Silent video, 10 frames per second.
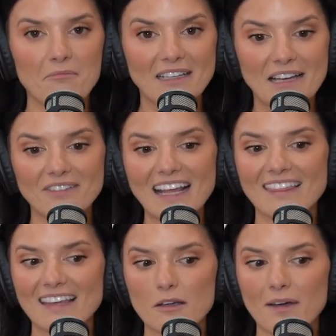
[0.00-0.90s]
But then when I
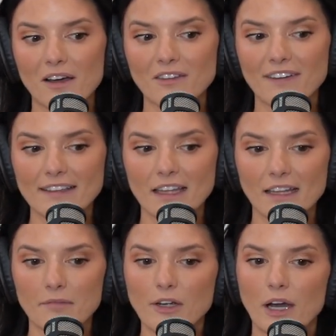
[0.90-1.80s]
think about the fact that,
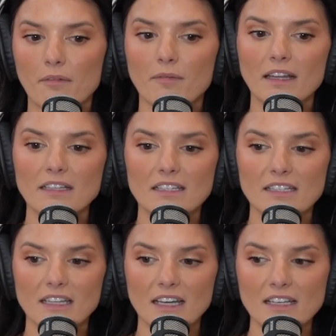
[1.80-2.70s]
like, my grandma might listen
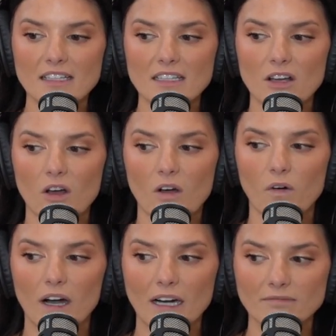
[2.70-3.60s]
to this,
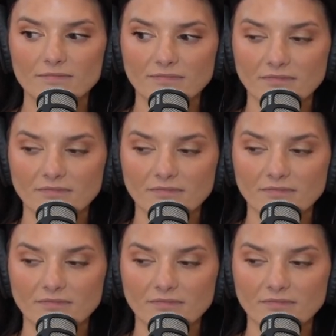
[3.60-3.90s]
or